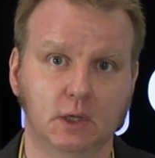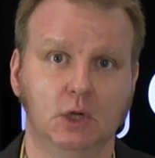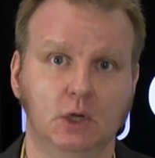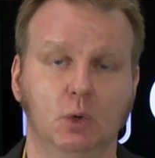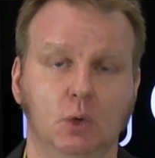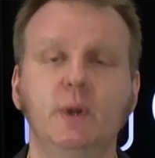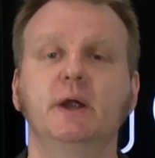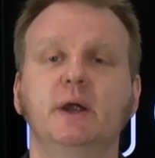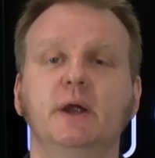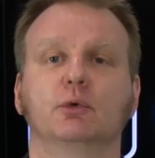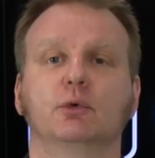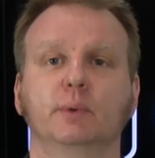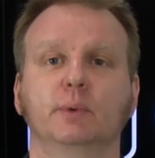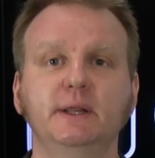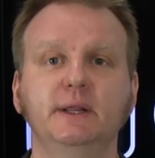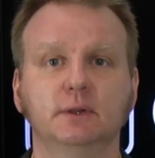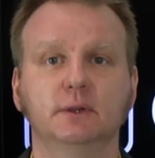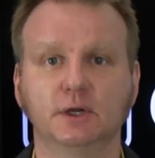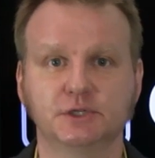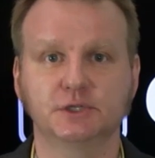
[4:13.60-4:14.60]
We are
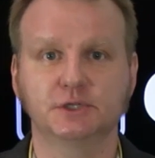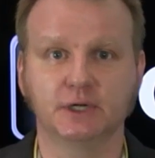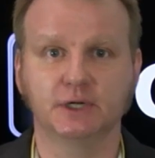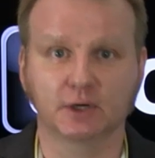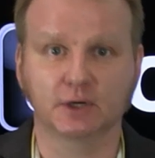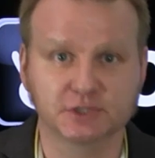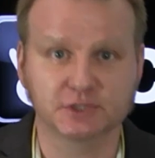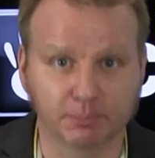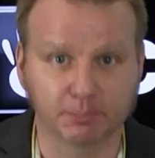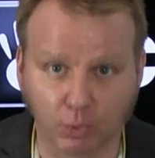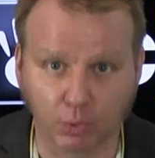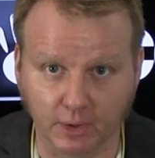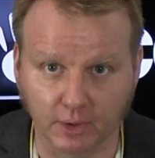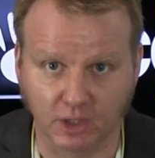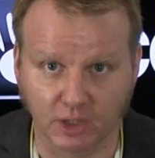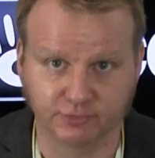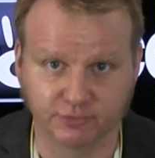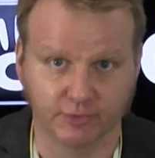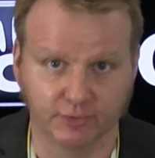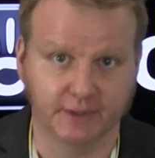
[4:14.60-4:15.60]
relaunching our support
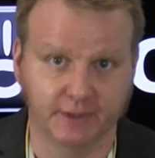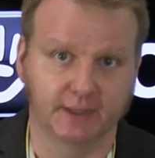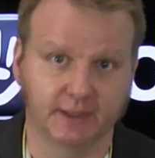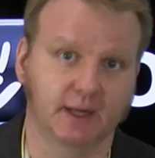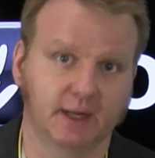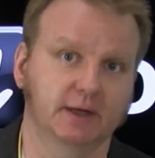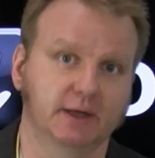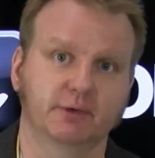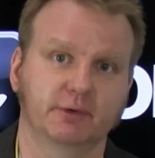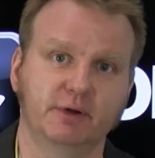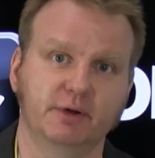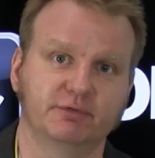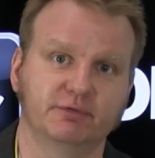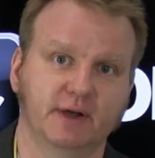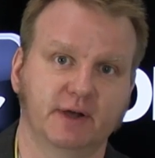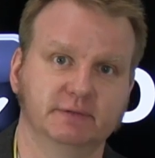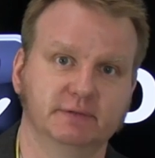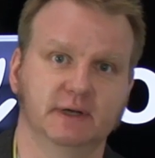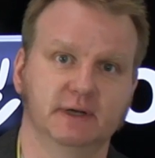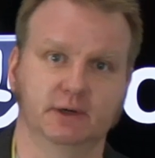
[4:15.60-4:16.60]
offering at
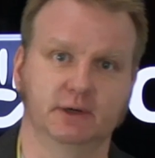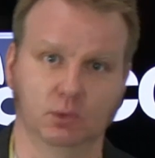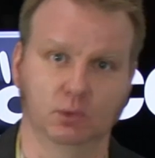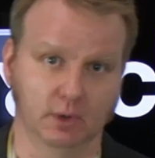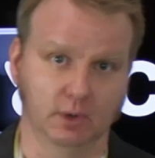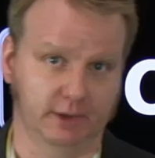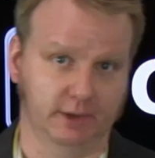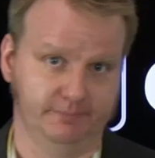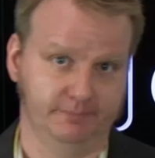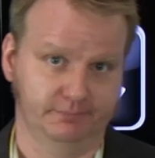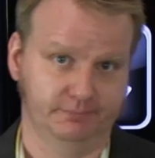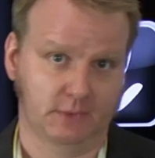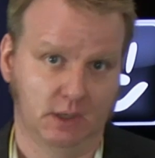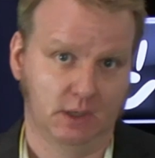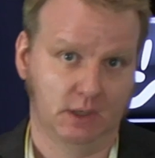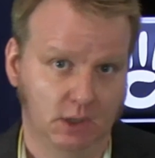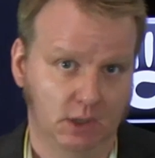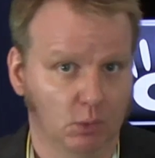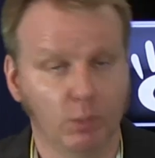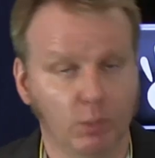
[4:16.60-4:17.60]
concrete5.org.
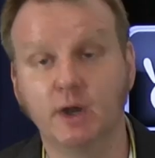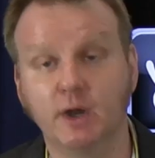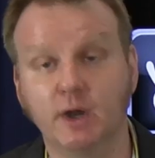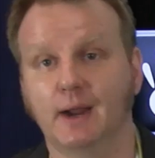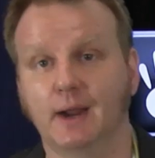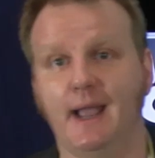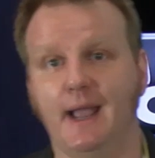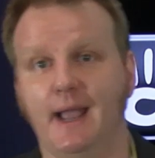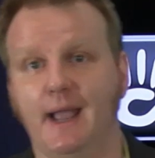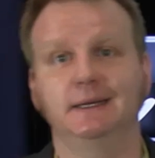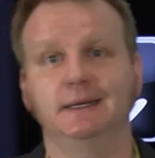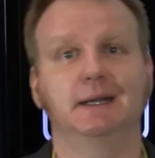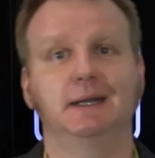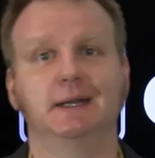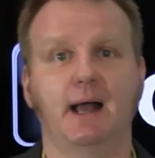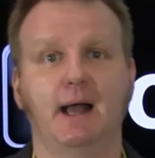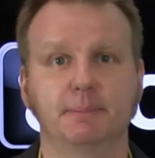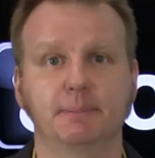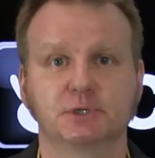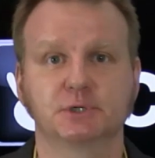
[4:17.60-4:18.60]
We are adding an
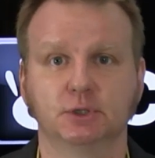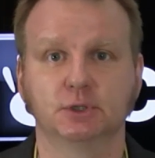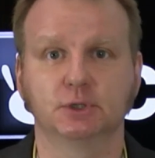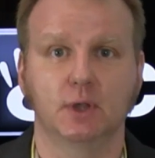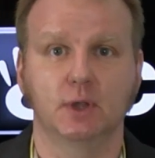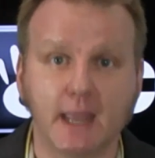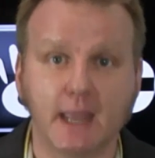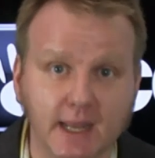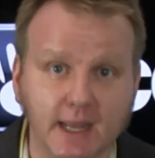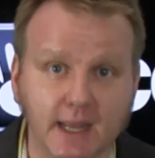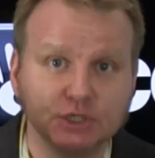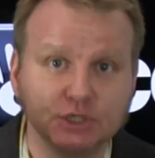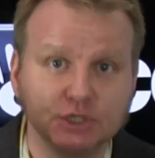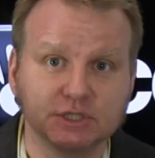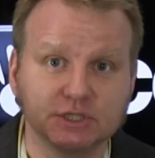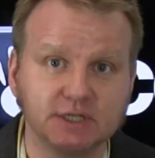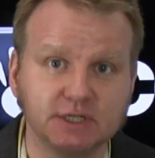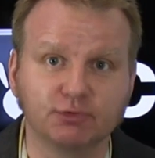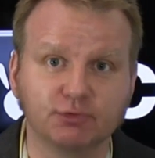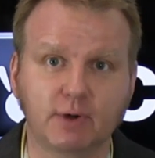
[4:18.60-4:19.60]
optional
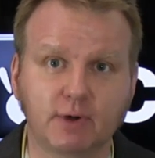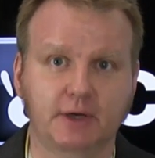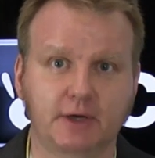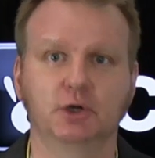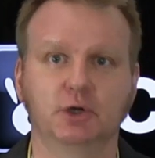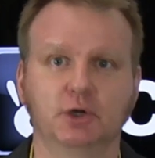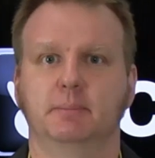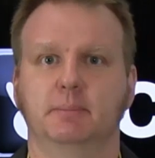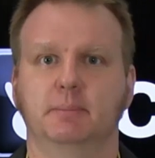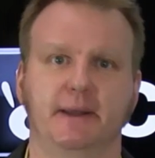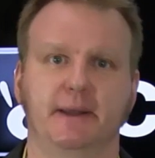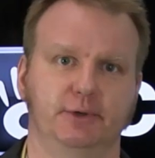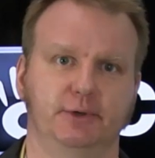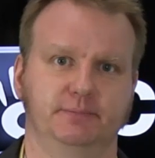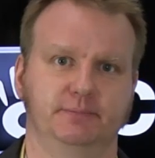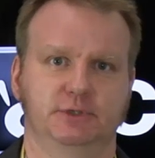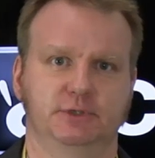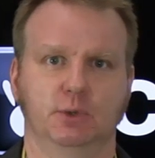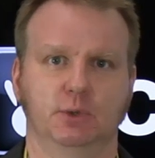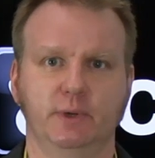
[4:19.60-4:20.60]
agency of record model
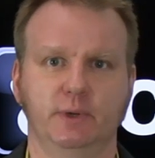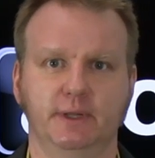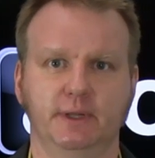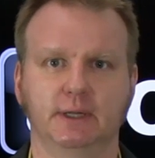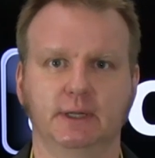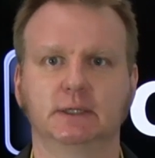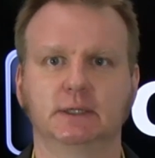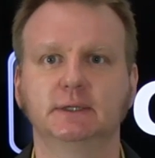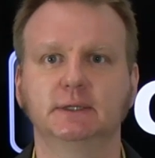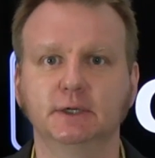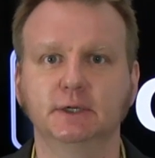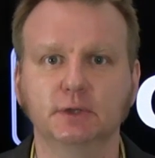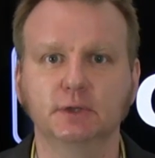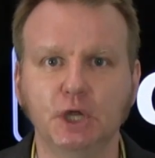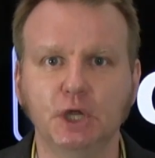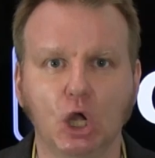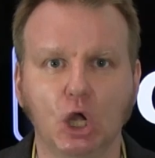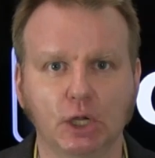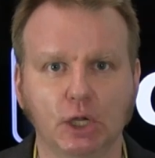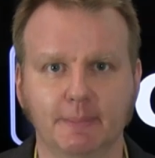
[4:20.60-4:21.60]
so we can clearly
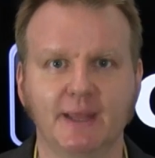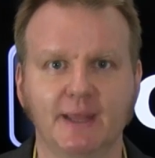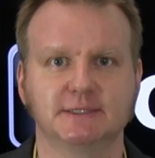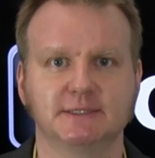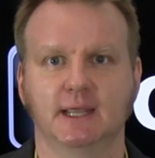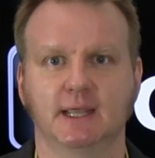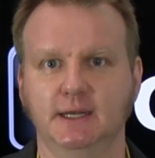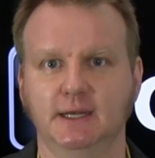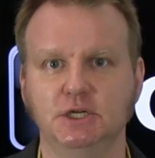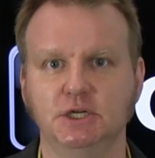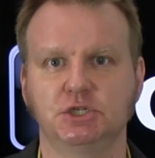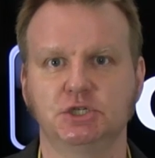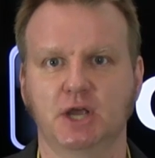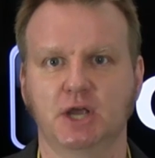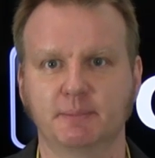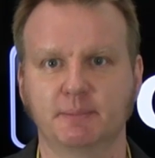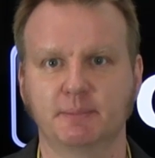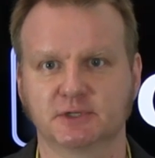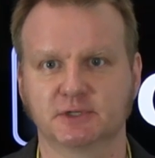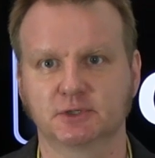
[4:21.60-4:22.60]
augment any
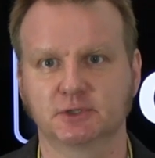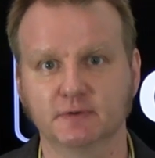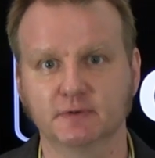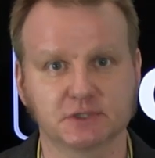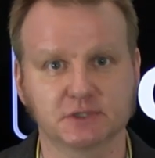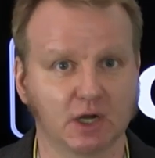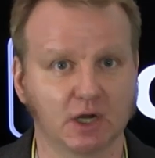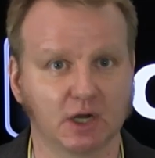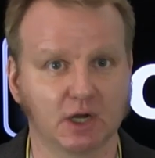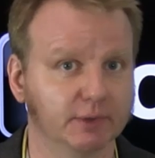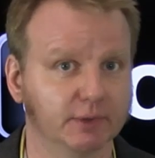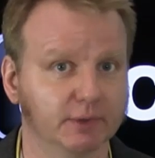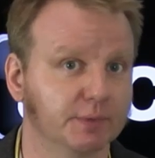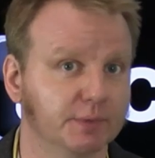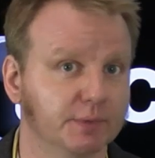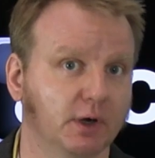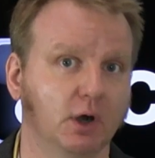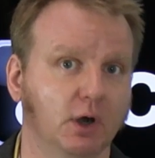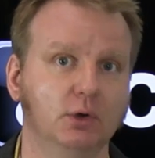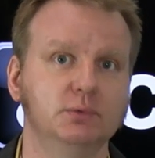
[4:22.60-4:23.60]
shop's service offering with
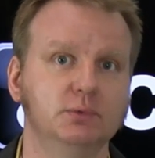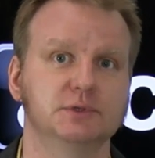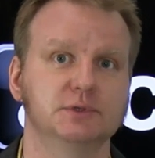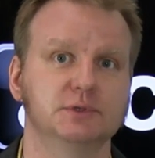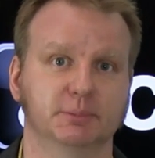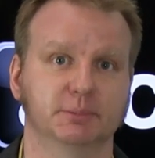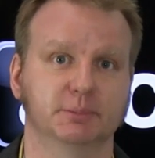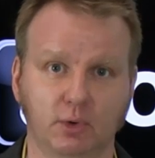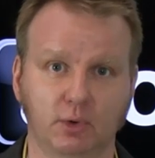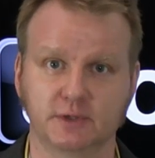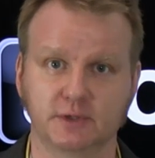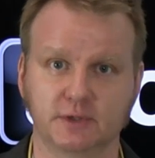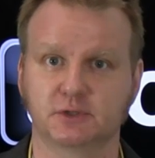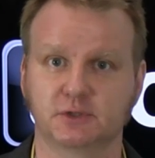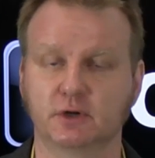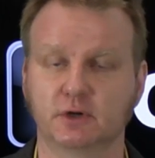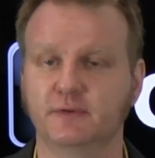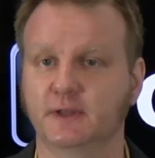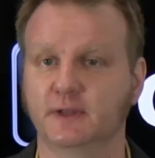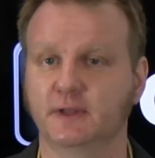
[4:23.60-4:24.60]
our own support,
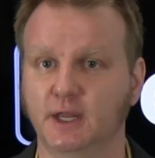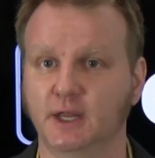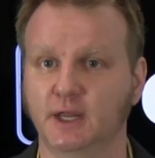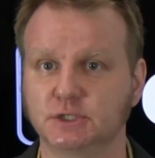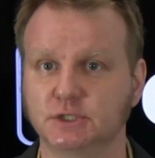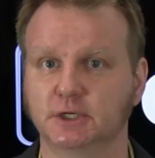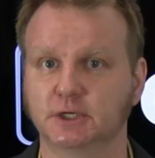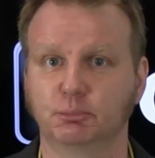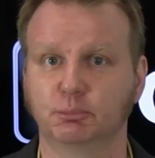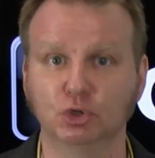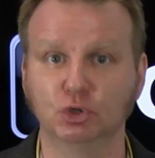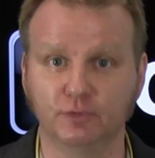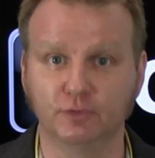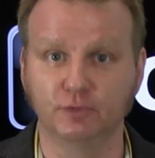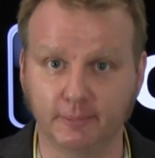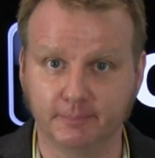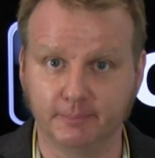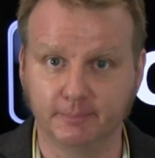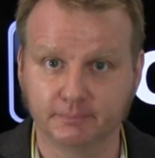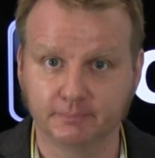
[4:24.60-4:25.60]
certification, and approval.